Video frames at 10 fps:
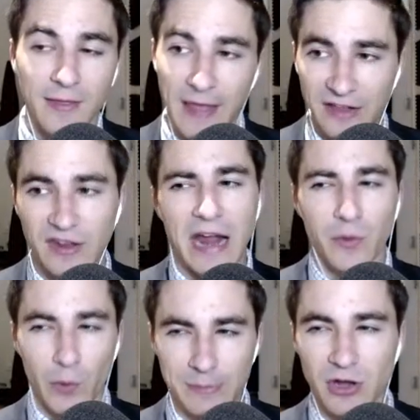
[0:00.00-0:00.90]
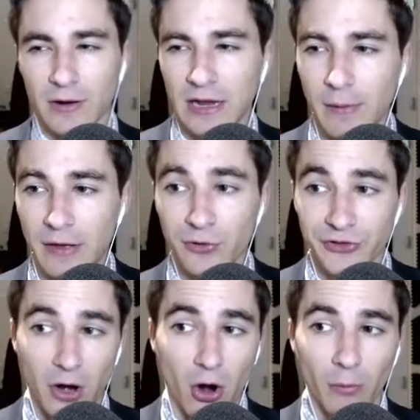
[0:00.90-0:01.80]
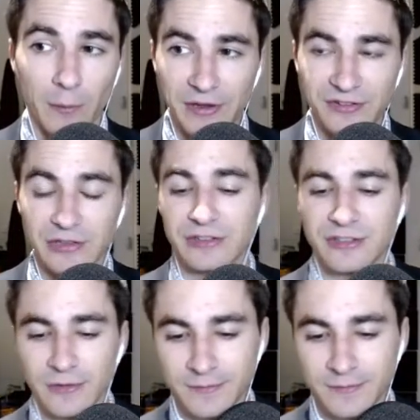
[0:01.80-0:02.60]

That's kind of what I'm talking about. Those like armor pieces.